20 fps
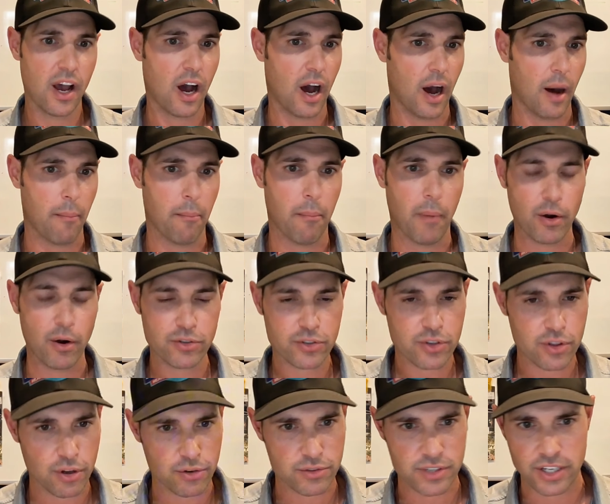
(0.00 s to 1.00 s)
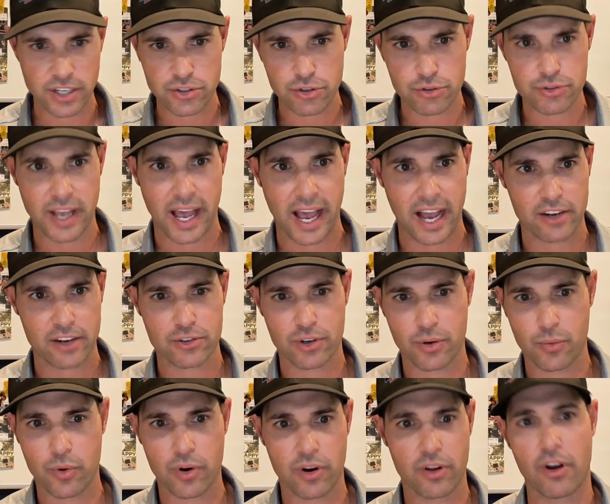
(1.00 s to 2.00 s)
Most of those issues
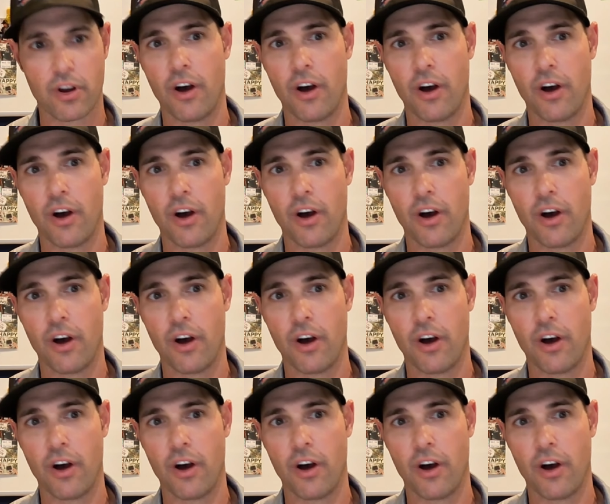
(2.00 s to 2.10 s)
actually were